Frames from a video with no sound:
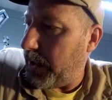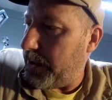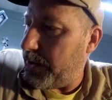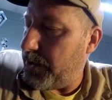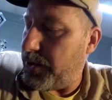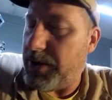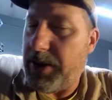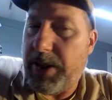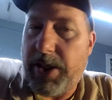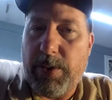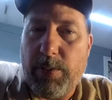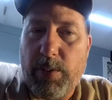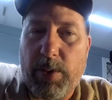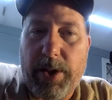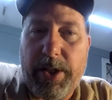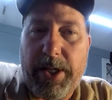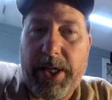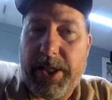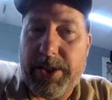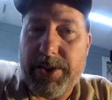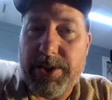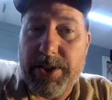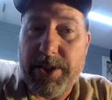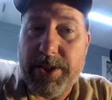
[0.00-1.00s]
seeing what
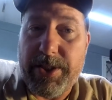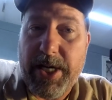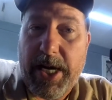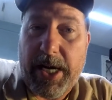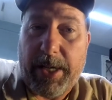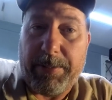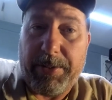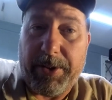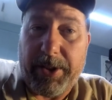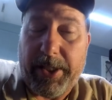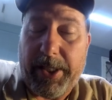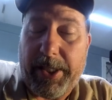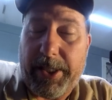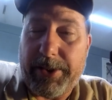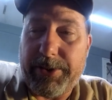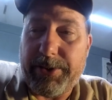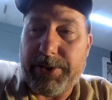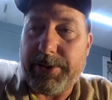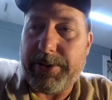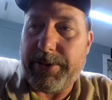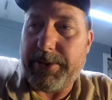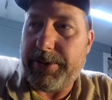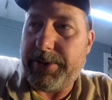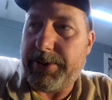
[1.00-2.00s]
needs to take place.
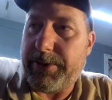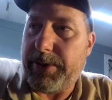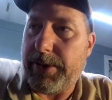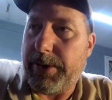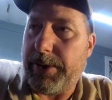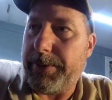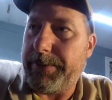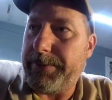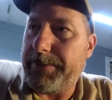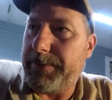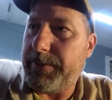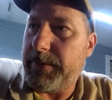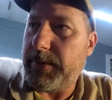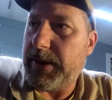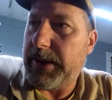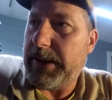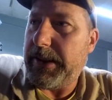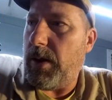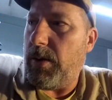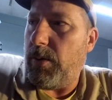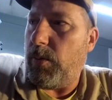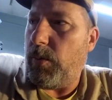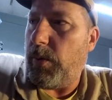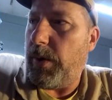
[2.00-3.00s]
So
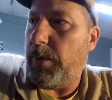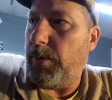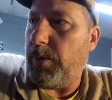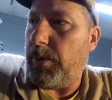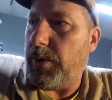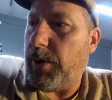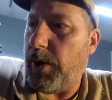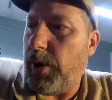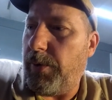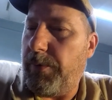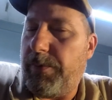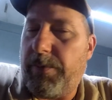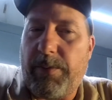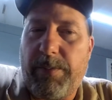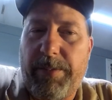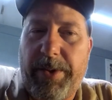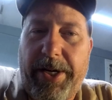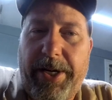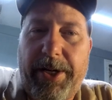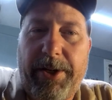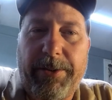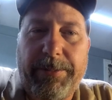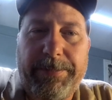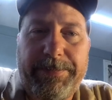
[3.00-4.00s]
we will go from
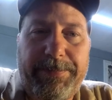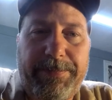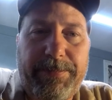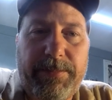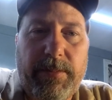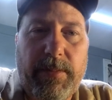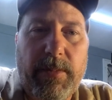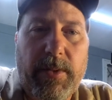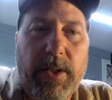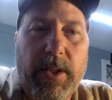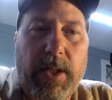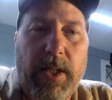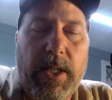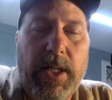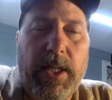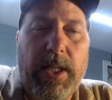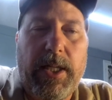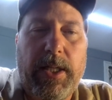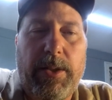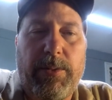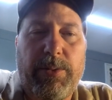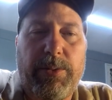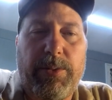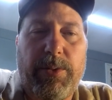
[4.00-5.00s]
there.
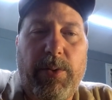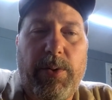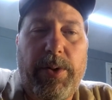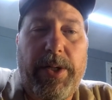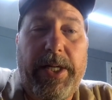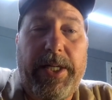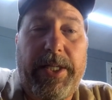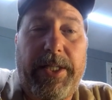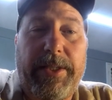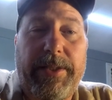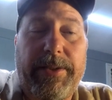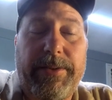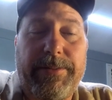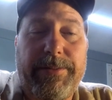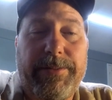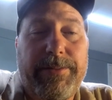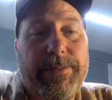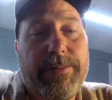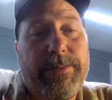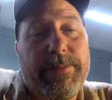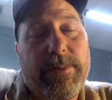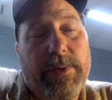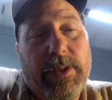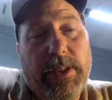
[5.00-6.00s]
We'll go ahead and
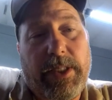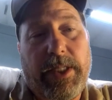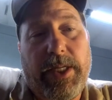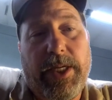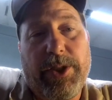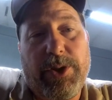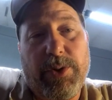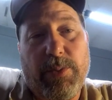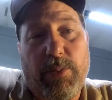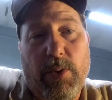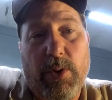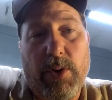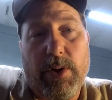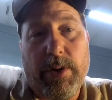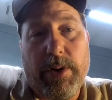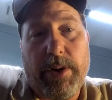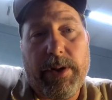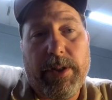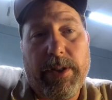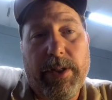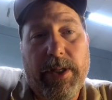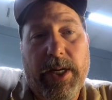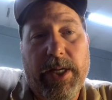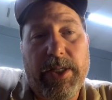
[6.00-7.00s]
get to work
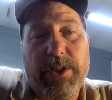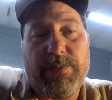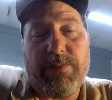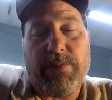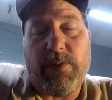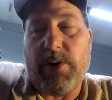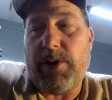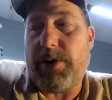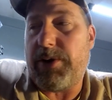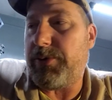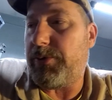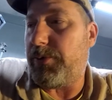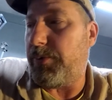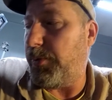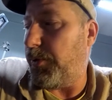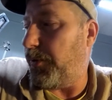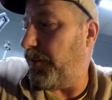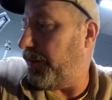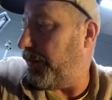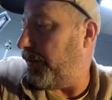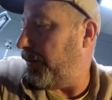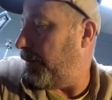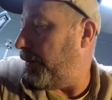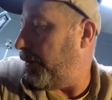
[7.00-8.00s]
as far as
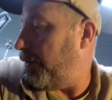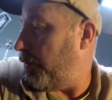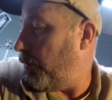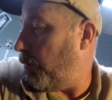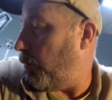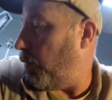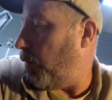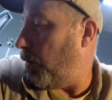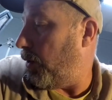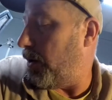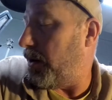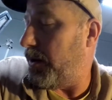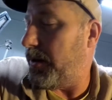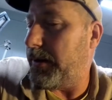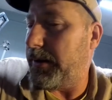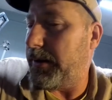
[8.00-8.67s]
removing the door,